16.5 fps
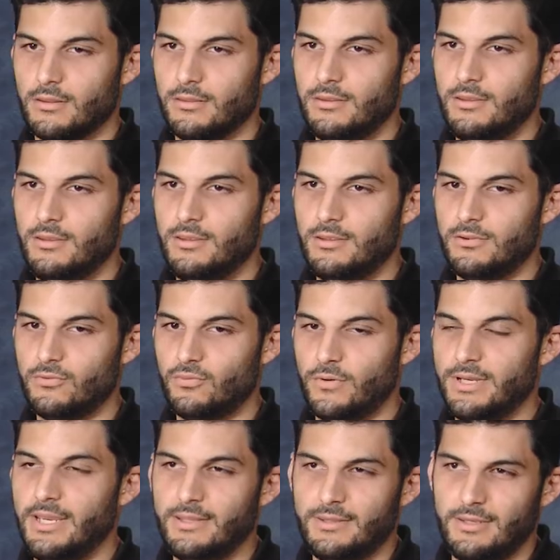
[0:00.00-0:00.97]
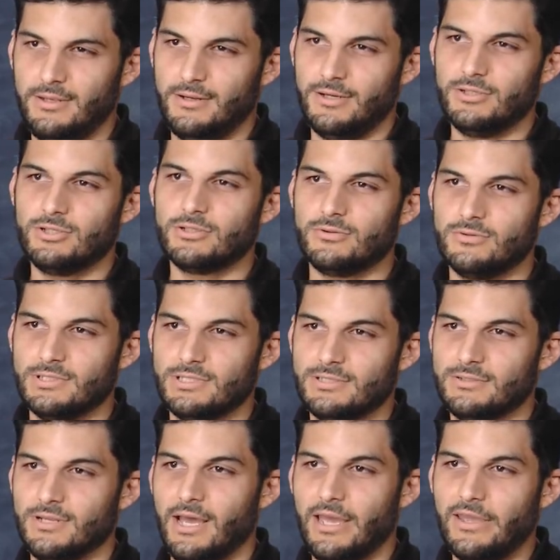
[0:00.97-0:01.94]
The 2018 ISHOW was
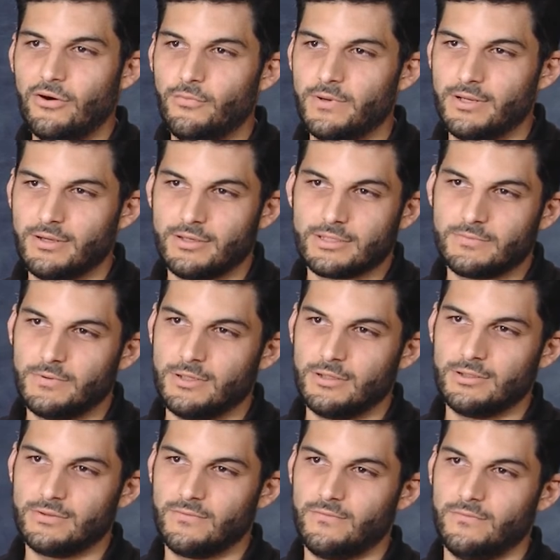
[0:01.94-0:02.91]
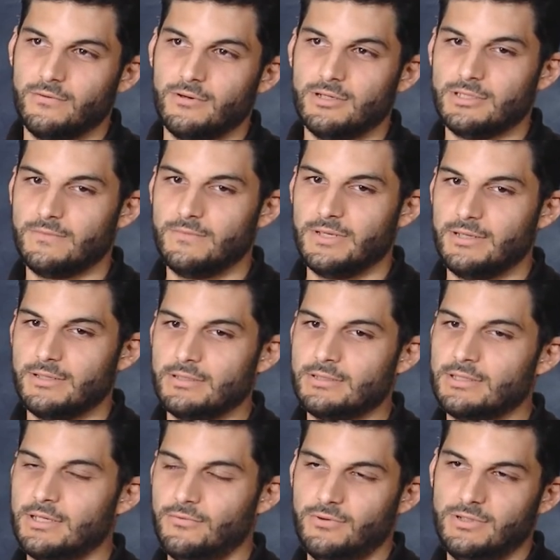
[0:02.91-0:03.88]
an eye-opening experience for us
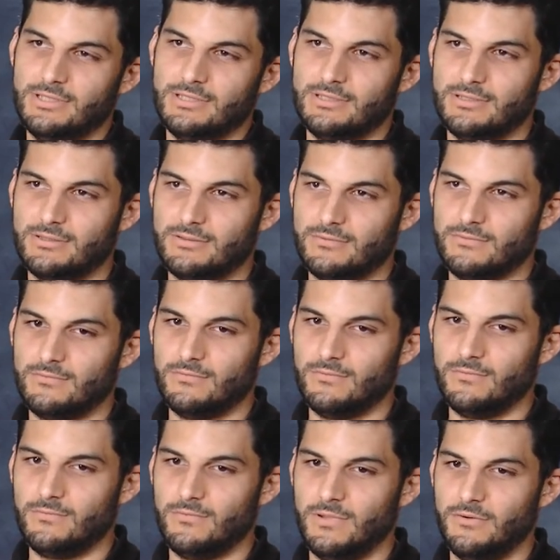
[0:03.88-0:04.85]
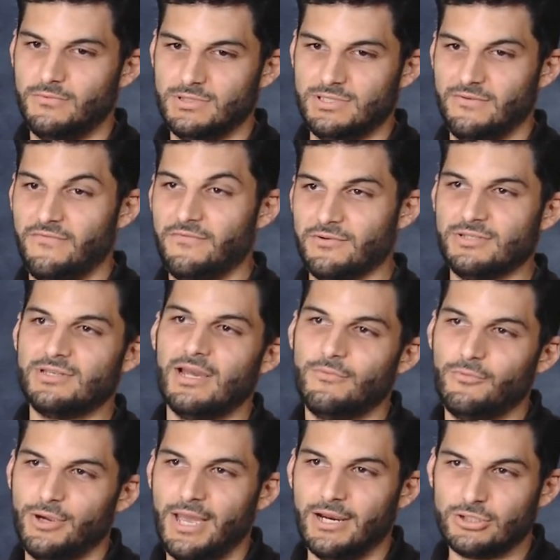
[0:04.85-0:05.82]
because it was the first
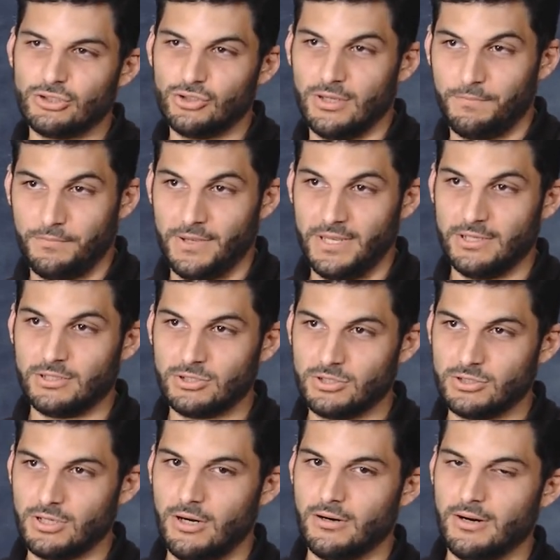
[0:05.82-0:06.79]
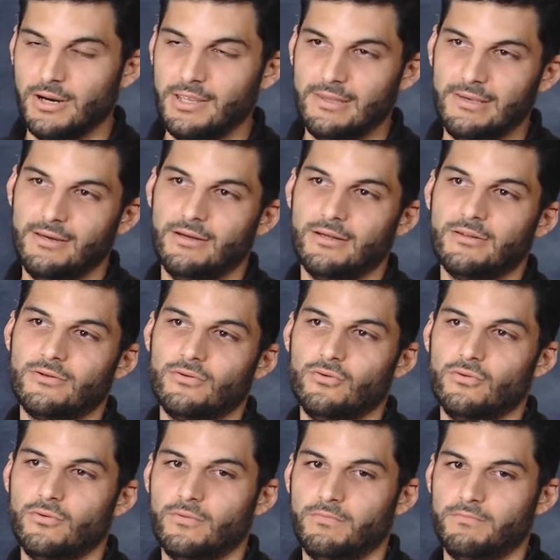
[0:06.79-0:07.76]
time we actually pitched our idea
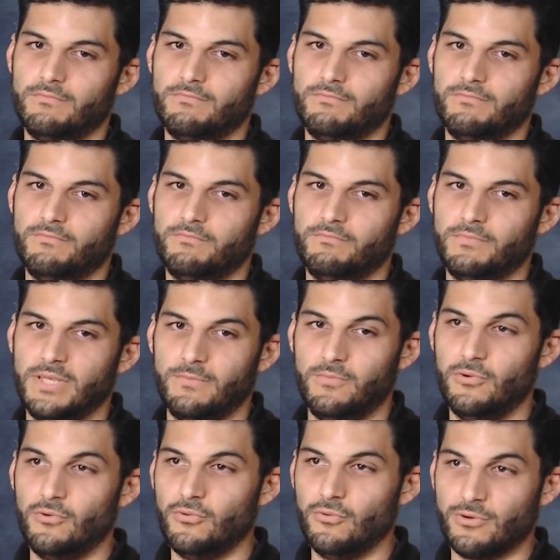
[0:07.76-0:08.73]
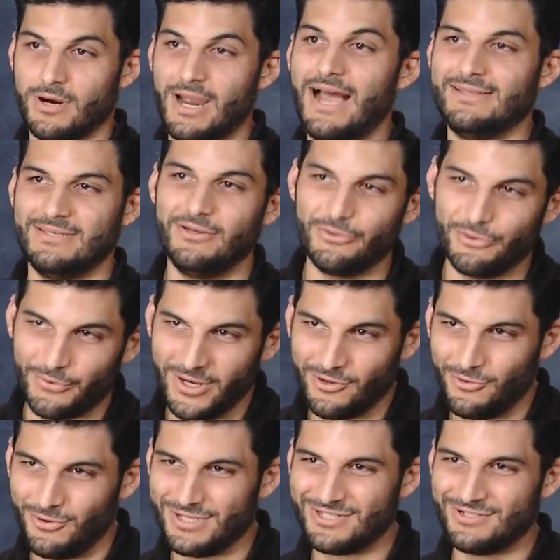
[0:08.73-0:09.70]
to people who were asking the
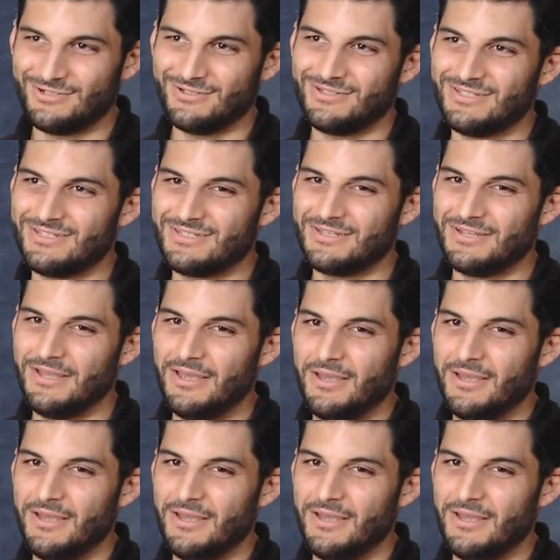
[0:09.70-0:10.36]
right questions.